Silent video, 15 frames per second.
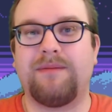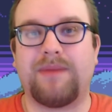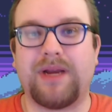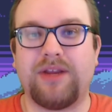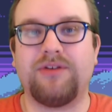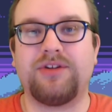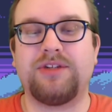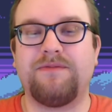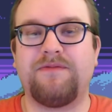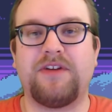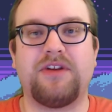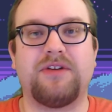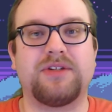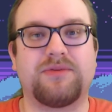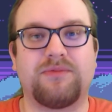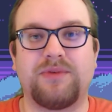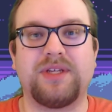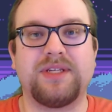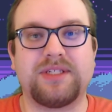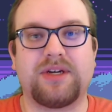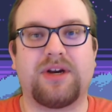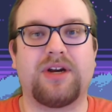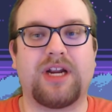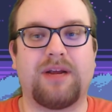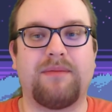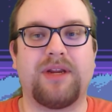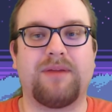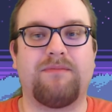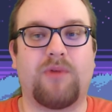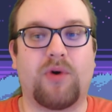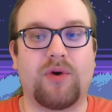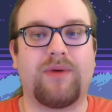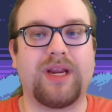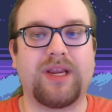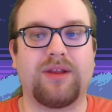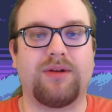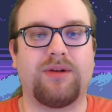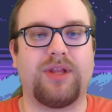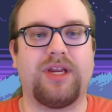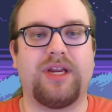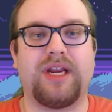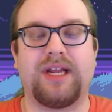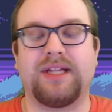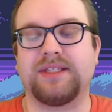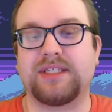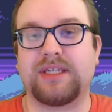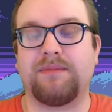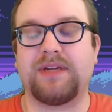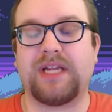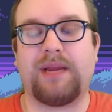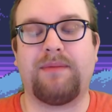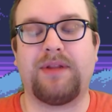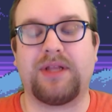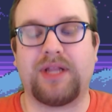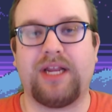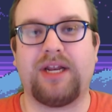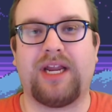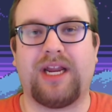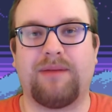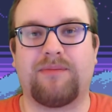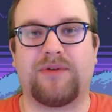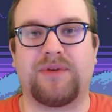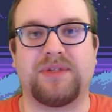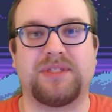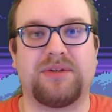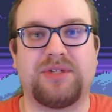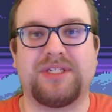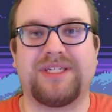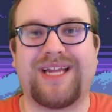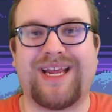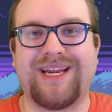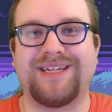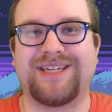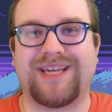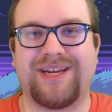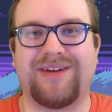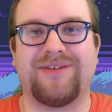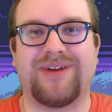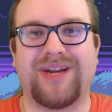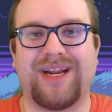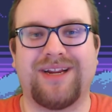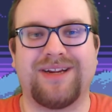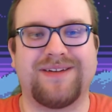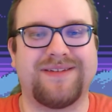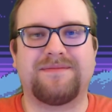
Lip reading: My YouTube videos will start coming more regularly again sometime in late April, so just hang tight, okay?